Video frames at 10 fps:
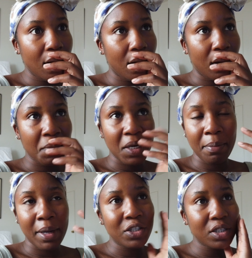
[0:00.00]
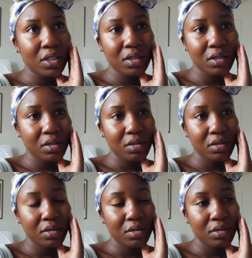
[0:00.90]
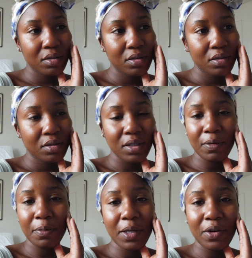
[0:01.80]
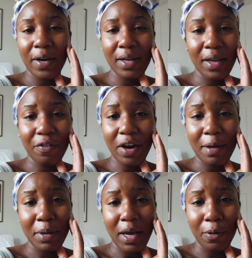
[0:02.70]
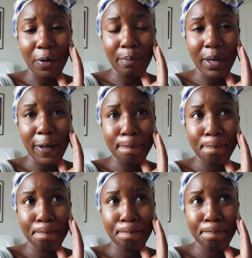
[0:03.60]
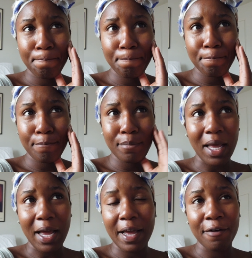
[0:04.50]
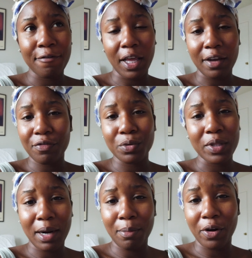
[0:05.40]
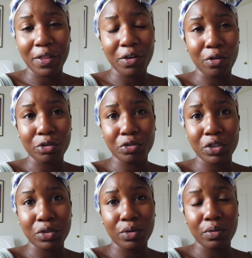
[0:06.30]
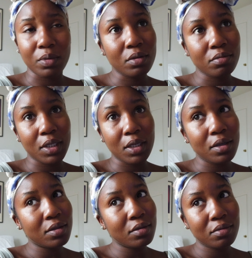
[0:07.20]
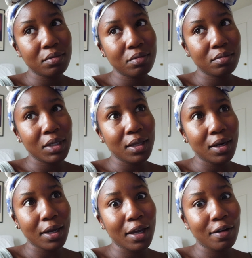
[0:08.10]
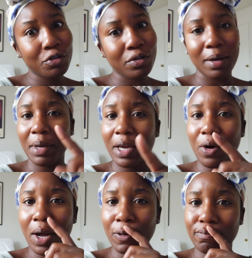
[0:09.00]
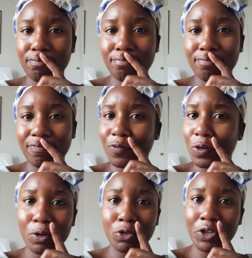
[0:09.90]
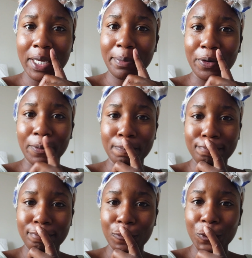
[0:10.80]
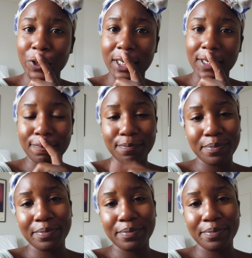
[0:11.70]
And I may it would be a great day for happy hour, but I have like food that I bought at the grocery store. Well, that doesn't mean that I can't have a try. I may go out for a little drinky poo. We'll see.